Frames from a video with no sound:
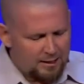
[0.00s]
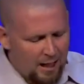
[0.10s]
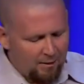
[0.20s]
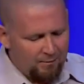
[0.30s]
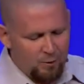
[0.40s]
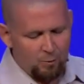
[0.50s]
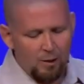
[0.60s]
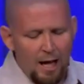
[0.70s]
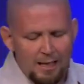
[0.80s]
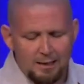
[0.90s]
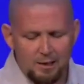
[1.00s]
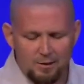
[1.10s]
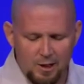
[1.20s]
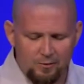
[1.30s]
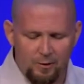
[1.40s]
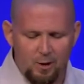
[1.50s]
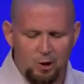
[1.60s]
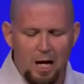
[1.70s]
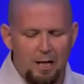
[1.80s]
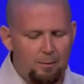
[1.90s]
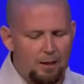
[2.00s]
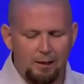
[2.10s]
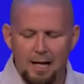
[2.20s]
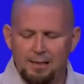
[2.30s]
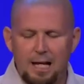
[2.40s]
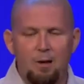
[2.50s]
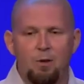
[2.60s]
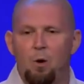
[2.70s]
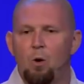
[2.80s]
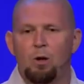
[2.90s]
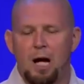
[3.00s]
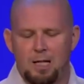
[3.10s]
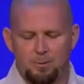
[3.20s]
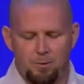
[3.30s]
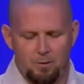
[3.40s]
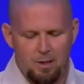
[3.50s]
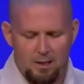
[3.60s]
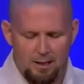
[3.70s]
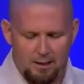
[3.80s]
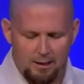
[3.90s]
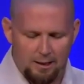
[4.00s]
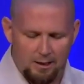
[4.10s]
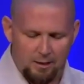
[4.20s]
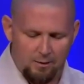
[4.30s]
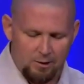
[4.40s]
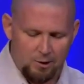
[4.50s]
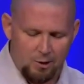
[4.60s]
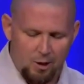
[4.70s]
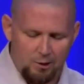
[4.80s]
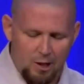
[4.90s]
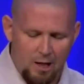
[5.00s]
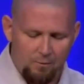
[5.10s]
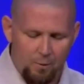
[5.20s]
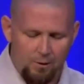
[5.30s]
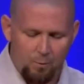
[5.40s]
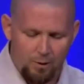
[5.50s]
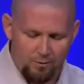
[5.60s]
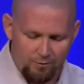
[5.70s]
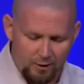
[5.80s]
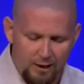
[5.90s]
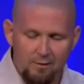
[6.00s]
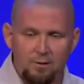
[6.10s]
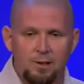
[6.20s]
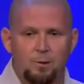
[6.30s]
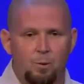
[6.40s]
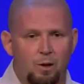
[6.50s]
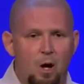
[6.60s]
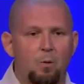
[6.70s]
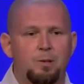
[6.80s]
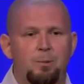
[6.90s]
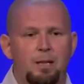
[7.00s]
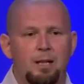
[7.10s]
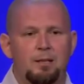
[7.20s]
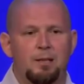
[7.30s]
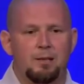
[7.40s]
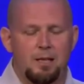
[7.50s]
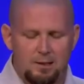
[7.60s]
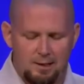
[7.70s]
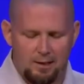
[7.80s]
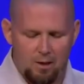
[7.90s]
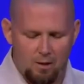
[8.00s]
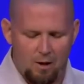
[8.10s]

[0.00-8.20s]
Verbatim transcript: Now, if you realize this, this first John, it, it, lays out the whole gospel. It, it, it starts off with, with forgiveness, where it always begins, is us seeing our